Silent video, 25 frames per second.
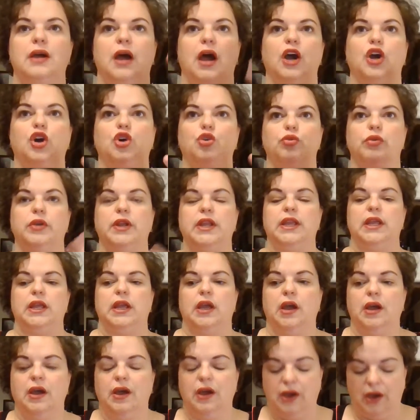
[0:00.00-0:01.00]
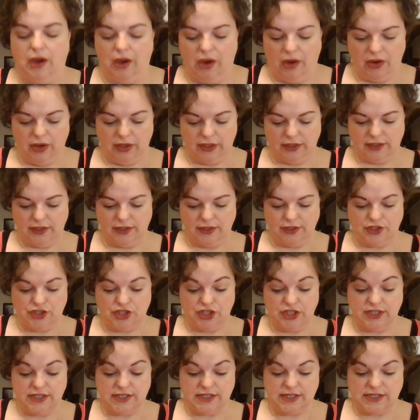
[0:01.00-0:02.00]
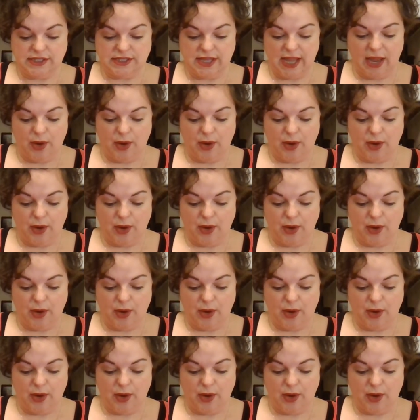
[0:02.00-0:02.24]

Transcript: agree on Jesus.